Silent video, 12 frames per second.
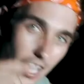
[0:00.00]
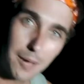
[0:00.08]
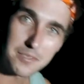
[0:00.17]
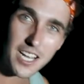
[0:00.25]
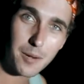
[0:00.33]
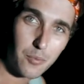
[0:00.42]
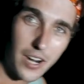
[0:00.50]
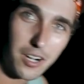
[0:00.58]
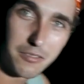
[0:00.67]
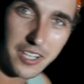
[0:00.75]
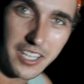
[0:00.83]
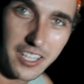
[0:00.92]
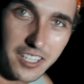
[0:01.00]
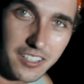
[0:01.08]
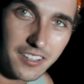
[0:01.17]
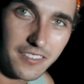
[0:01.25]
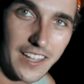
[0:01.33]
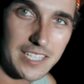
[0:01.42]
I'm set up right over here.
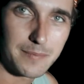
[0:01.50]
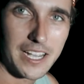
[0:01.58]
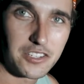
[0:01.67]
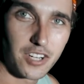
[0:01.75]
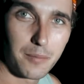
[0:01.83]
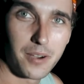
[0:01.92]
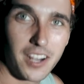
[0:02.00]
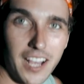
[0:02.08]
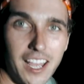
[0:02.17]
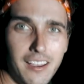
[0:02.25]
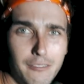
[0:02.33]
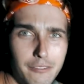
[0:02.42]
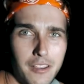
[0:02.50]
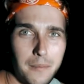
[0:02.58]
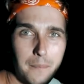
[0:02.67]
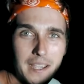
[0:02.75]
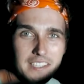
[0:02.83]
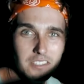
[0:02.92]
That's my tripod. I have
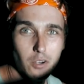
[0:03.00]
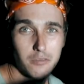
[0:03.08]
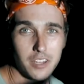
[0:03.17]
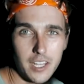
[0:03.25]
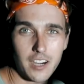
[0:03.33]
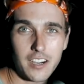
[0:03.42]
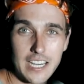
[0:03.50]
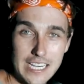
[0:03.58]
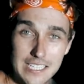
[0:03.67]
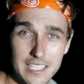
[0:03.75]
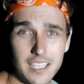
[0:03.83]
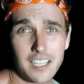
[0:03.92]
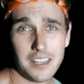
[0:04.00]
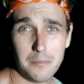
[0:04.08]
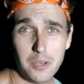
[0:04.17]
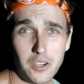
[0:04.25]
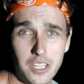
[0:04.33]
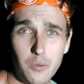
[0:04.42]
Mason over there. He's gonna get the
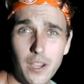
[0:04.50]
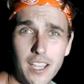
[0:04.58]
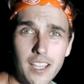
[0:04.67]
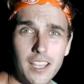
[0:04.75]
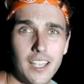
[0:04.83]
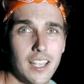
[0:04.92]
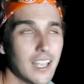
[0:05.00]
Milky Way.